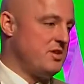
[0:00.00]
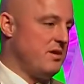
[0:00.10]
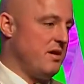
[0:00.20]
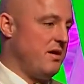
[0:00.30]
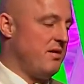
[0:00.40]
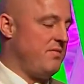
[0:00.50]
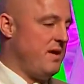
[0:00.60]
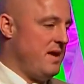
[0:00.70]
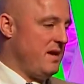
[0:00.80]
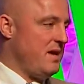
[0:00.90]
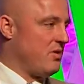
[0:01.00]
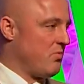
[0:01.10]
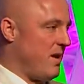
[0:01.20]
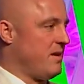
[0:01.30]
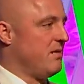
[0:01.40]
of either
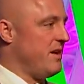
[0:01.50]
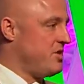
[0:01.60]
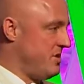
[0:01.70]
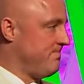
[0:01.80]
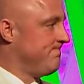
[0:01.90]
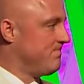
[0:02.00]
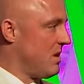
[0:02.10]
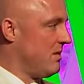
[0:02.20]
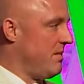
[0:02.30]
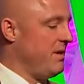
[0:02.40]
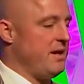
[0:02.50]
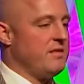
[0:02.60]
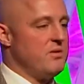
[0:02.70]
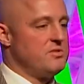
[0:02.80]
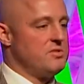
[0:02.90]
regulation, limiting
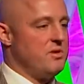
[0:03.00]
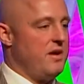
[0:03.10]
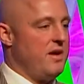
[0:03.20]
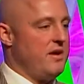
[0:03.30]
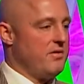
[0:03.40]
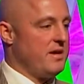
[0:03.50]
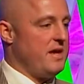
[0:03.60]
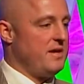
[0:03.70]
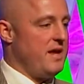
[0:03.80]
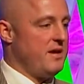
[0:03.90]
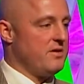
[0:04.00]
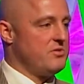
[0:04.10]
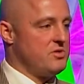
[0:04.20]
those irrigated acres,